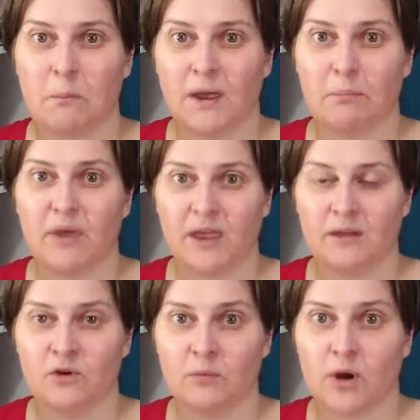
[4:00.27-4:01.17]
my
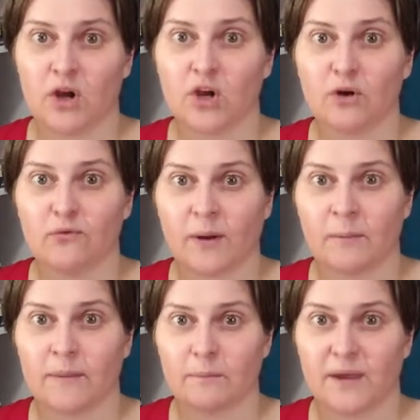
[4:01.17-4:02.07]
pen or marker
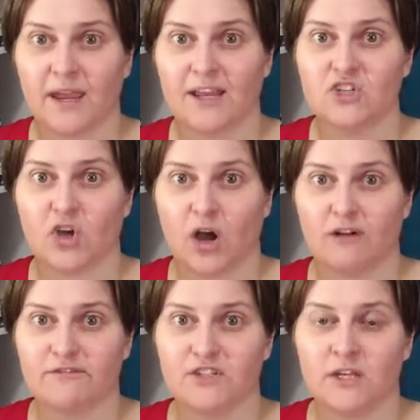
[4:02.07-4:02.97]
from the page
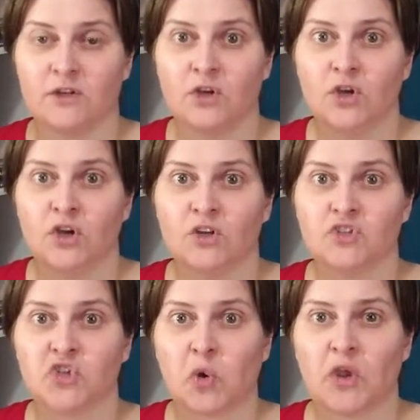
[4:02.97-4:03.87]
often.
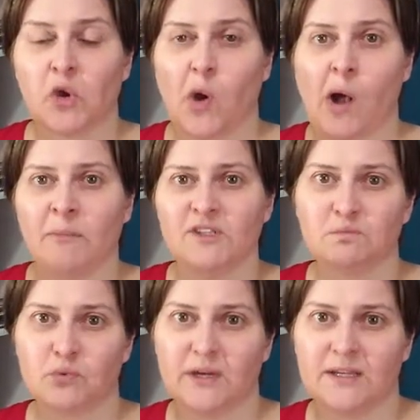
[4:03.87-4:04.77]
So you're
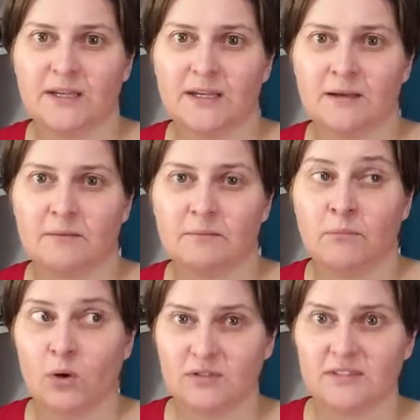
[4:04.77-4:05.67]
almost breaking
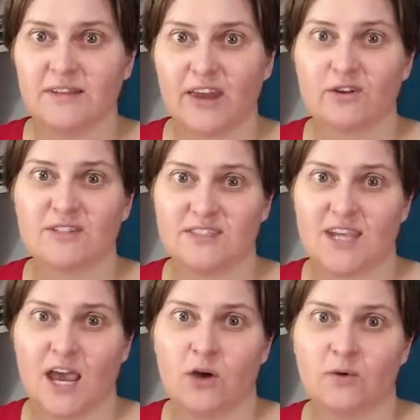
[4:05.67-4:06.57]
most letters
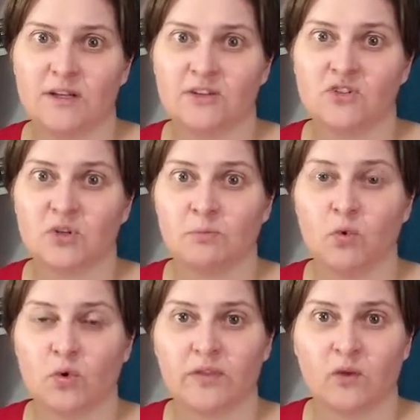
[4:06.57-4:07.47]
down into
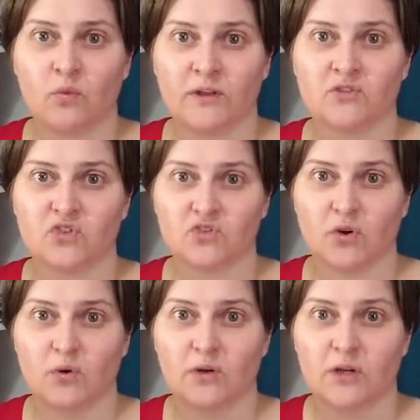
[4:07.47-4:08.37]
more than one
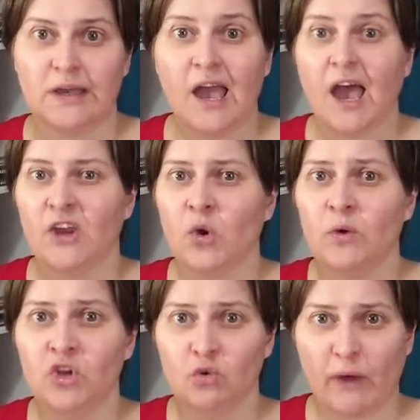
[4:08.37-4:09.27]
stroke. I know
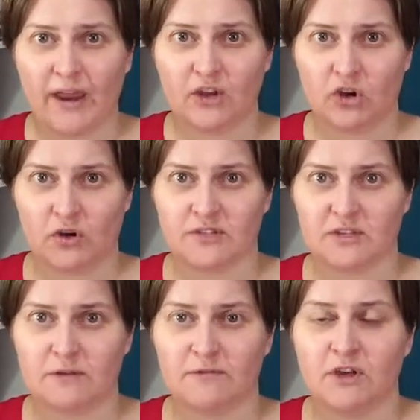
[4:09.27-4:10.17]
when you write
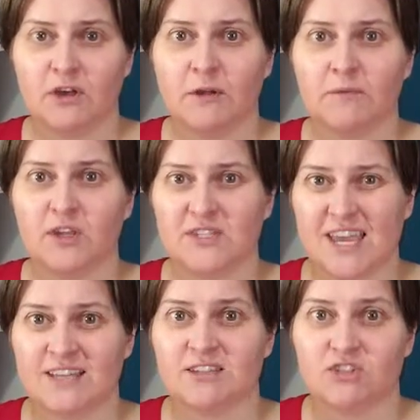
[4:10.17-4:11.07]
cursive, you
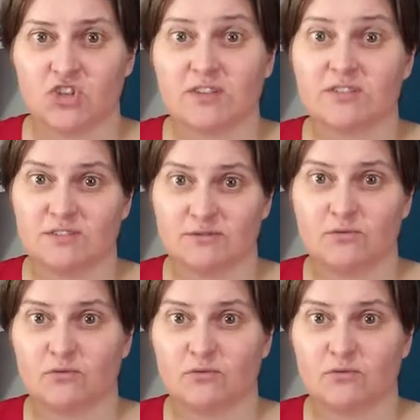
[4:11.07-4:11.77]
tend to just